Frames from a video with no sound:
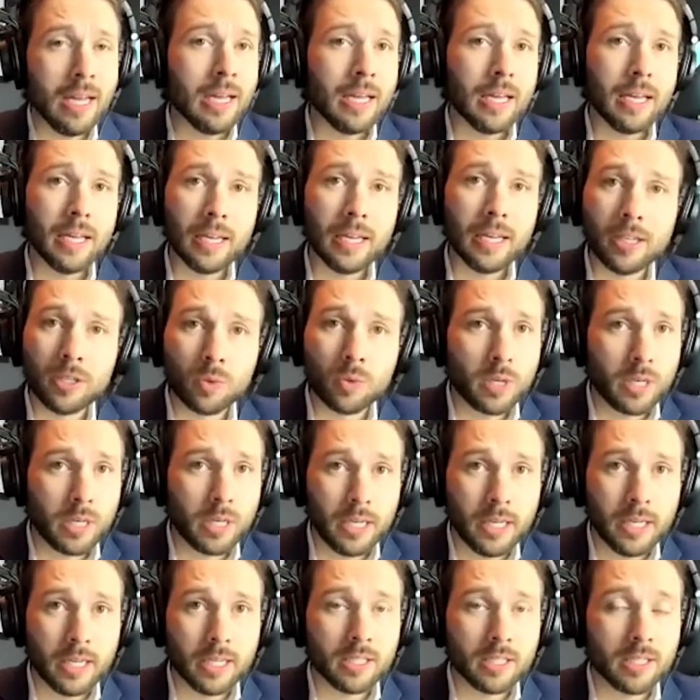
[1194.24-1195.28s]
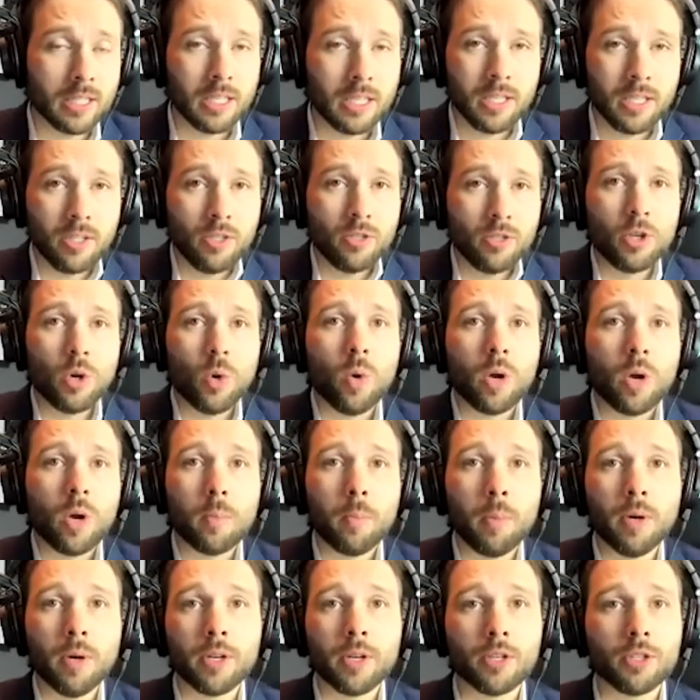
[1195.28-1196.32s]
it is what it is. You don't want to
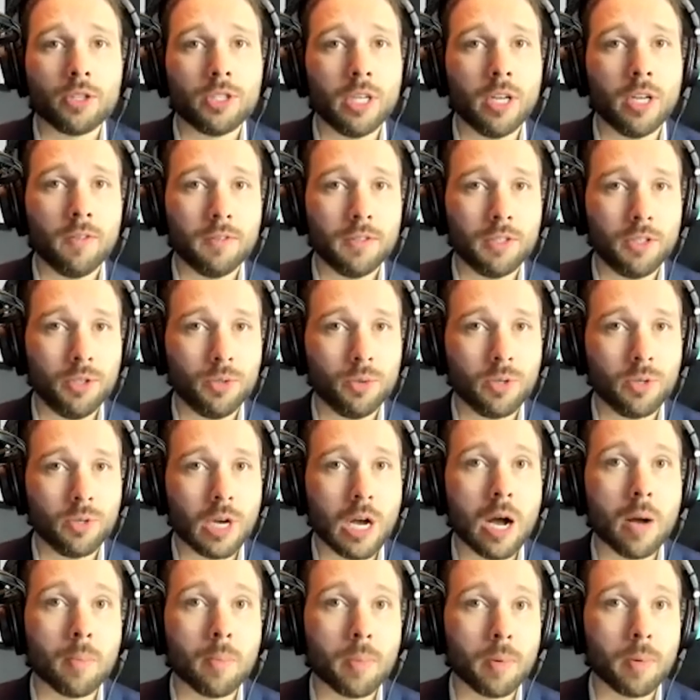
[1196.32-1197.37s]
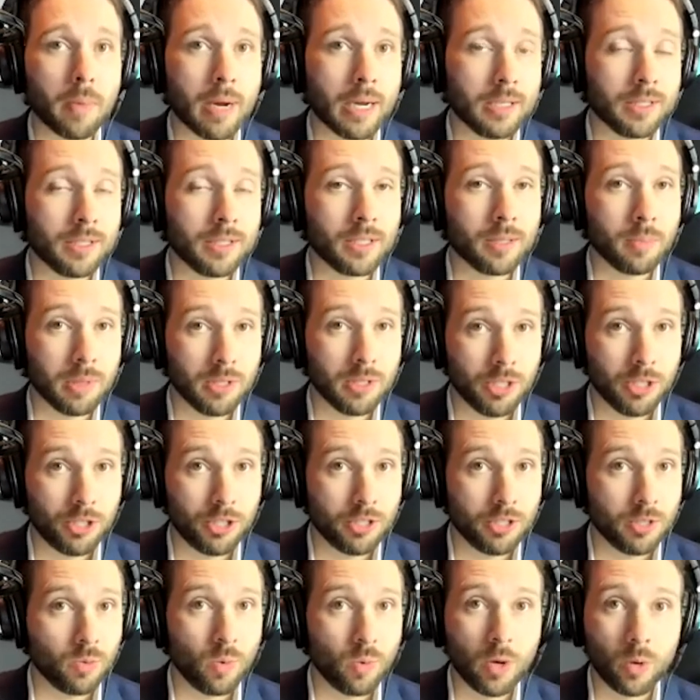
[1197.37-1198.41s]
put yourself into a compromising
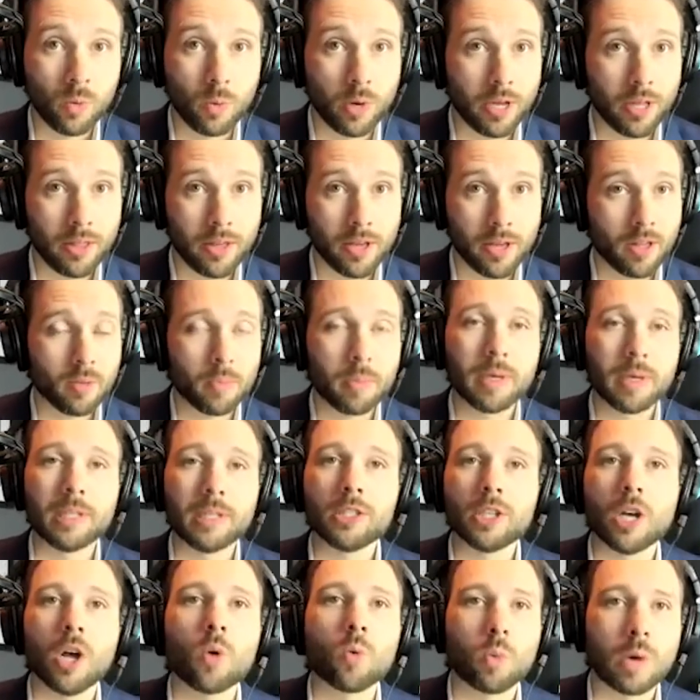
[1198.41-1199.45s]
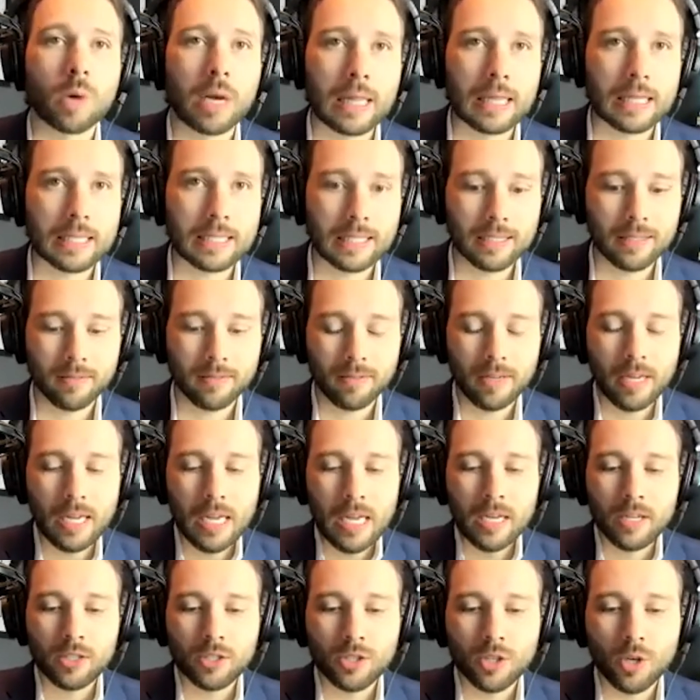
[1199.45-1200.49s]
position one way or the other, but it's all relative.
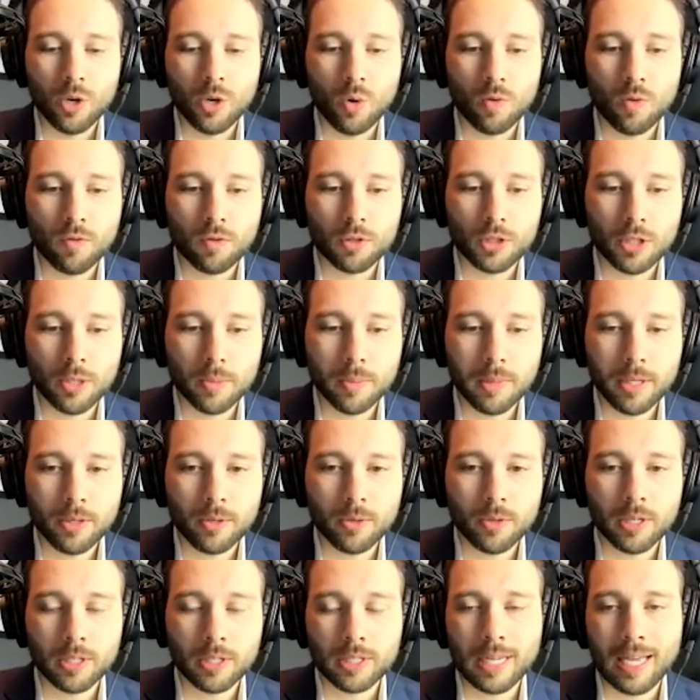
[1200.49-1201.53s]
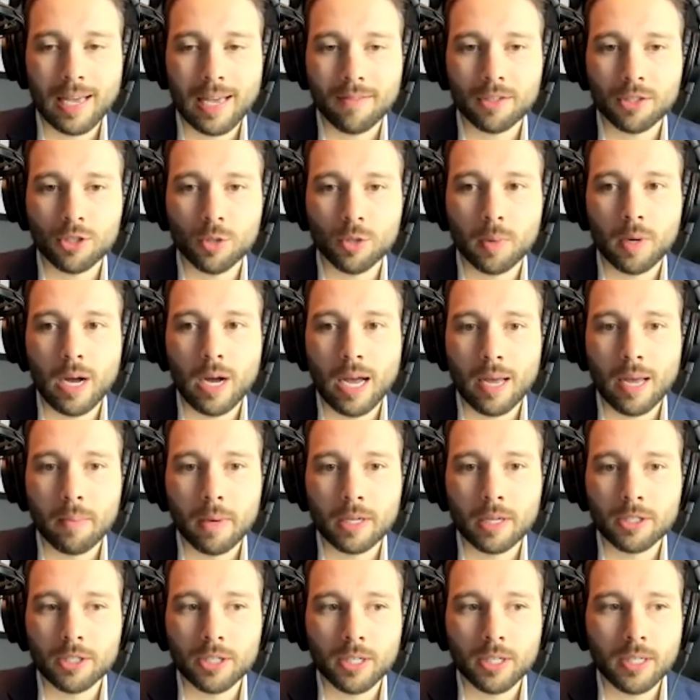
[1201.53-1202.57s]
So for somebody who doesn't have a super high
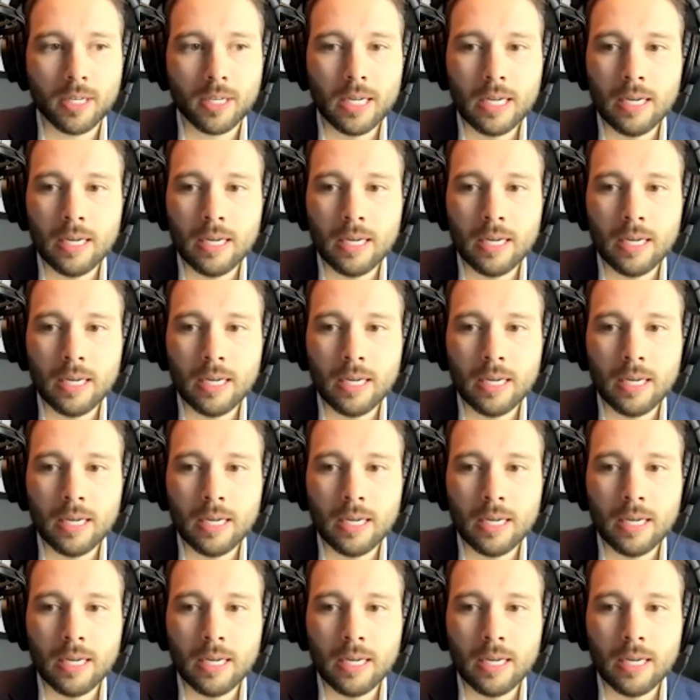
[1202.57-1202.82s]
budget,